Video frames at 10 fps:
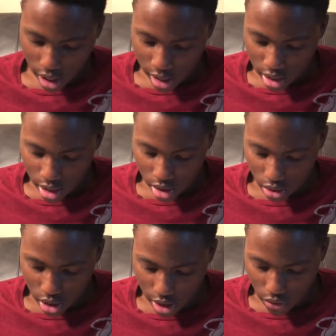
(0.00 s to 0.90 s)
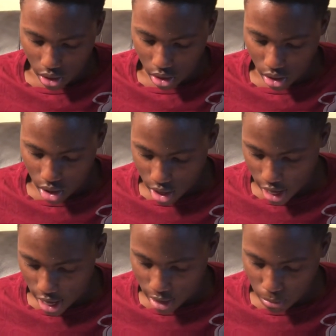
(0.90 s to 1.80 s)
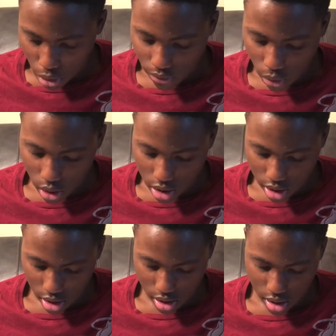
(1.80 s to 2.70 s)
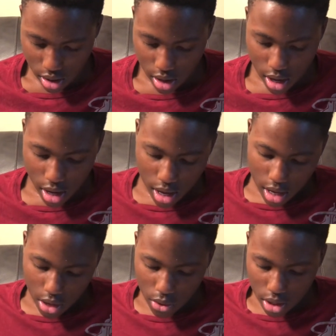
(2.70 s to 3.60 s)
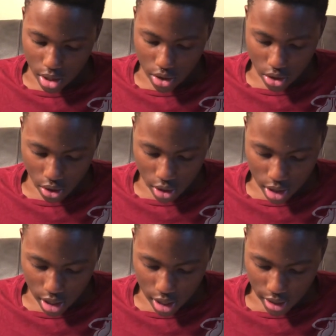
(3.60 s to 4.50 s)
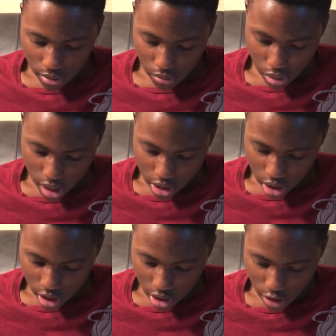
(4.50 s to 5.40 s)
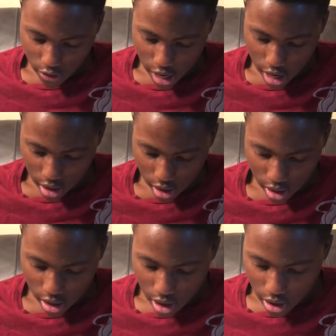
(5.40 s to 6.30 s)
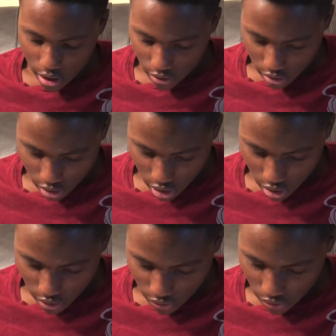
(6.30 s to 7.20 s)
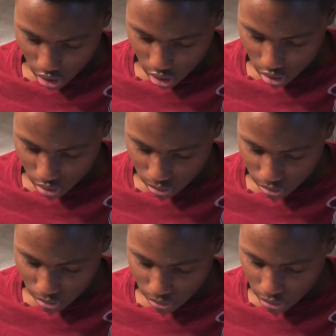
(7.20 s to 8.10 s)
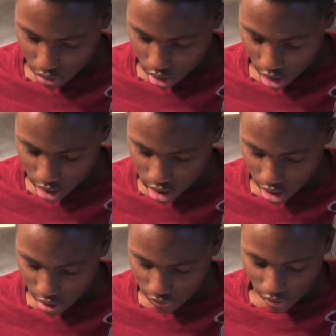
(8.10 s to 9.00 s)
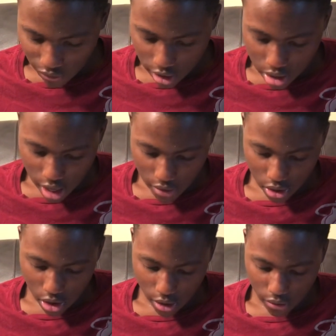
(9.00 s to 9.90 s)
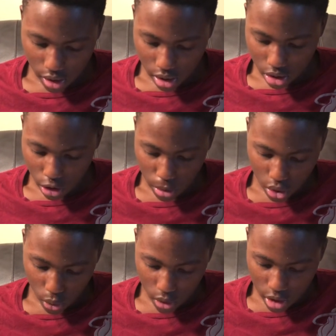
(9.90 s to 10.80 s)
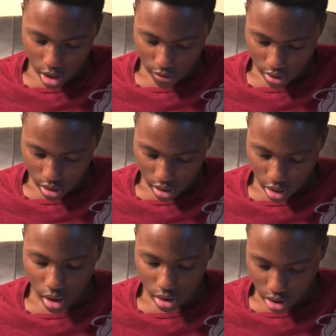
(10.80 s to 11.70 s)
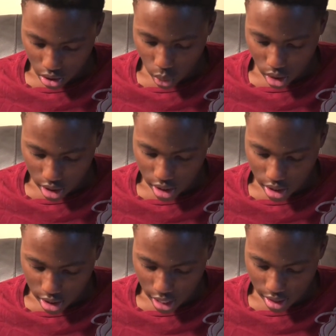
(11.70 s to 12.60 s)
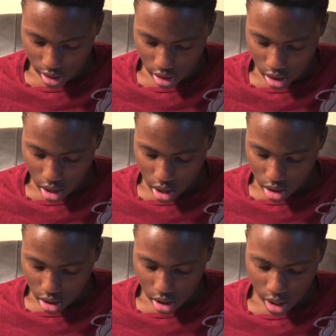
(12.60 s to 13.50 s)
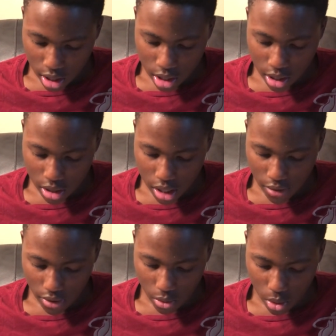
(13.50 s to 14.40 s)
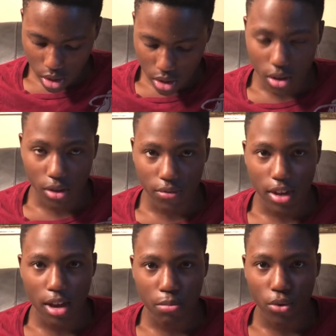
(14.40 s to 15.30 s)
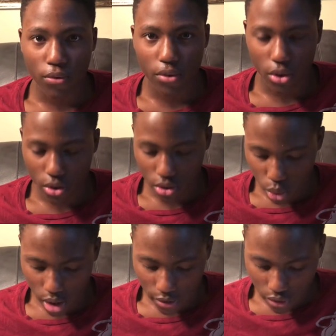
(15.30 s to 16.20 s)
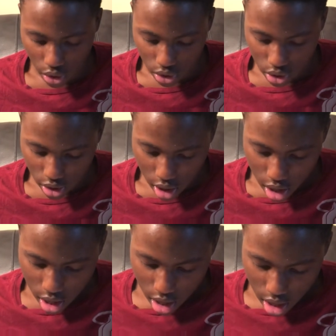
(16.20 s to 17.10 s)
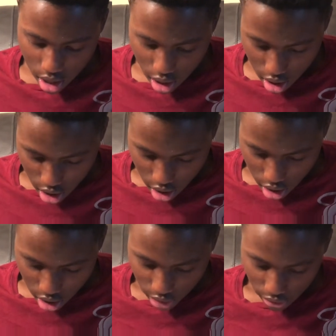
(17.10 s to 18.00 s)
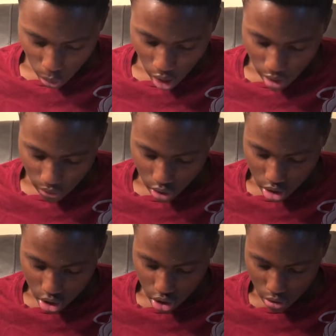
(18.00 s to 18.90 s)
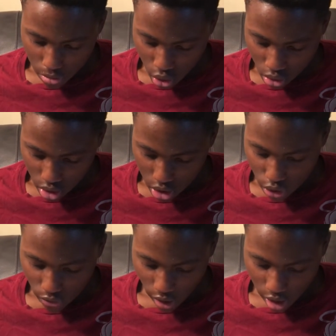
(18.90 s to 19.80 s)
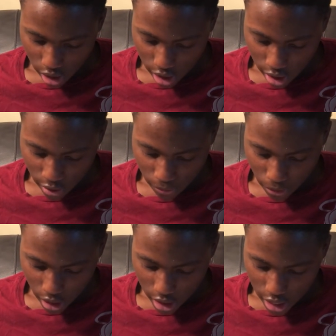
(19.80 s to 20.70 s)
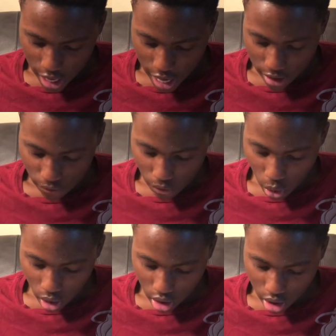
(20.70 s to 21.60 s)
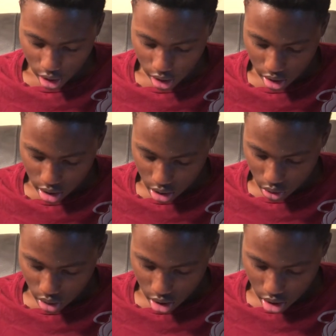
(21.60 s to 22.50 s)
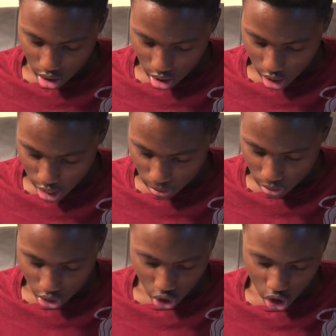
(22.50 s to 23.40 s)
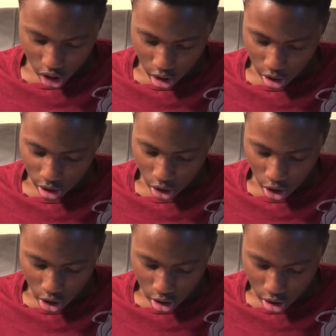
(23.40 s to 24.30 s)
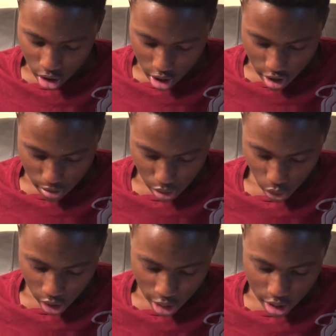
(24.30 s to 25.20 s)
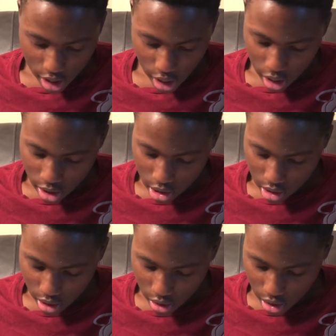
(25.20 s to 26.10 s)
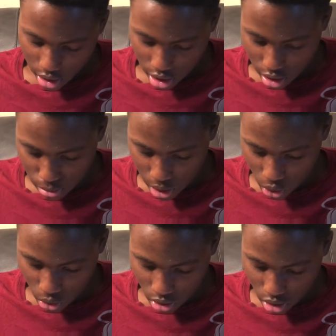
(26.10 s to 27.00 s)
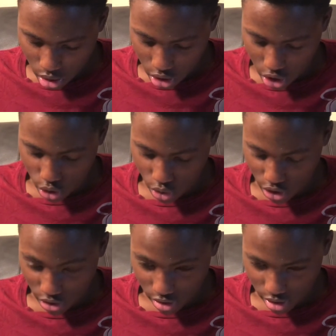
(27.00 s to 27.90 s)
1907, April 14th. He was the 32nd president of Haiti from 1957 of October 27th, 22nd to 1971 of April 21st. His wife was Simone Duvalier, and he had four kids named Jean-Claude, Marie-Denise, Simone Jr.,